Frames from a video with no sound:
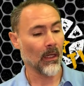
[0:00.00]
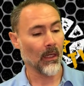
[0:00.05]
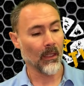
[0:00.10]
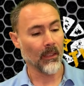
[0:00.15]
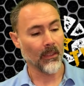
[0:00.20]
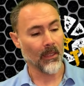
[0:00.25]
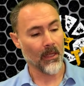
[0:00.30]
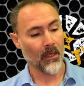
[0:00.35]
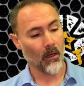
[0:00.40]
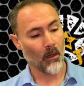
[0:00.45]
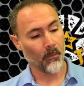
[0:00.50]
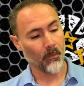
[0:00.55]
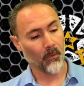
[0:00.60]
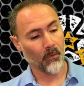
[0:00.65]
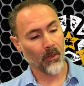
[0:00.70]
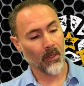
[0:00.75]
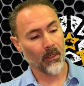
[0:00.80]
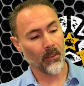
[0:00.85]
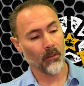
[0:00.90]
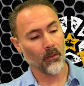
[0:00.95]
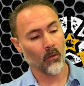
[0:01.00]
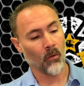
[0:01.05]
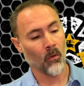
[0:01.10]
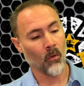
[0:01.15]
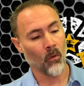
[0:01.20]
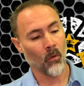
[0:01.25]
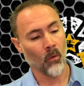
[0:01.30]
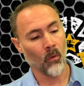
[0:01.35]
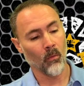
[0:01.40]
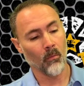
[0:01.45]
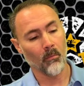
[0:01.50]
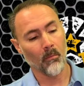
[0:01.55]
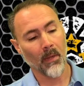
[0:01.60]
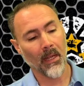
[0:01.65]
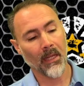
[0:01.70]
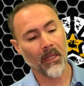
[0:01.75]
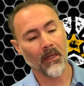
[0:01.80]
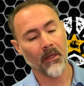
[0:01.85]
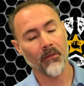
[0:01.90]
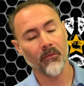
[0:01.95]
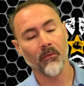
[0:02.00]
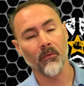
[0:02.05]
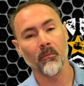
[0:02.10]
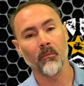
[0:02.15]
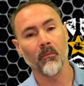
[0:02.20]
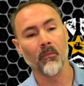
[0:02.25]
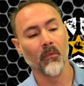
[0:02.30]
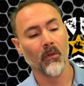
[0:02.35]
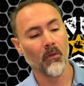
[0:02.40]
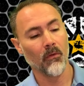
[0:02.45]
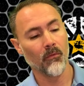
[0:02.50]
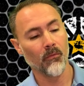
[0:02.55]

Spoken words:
They upgraded the whole mechanism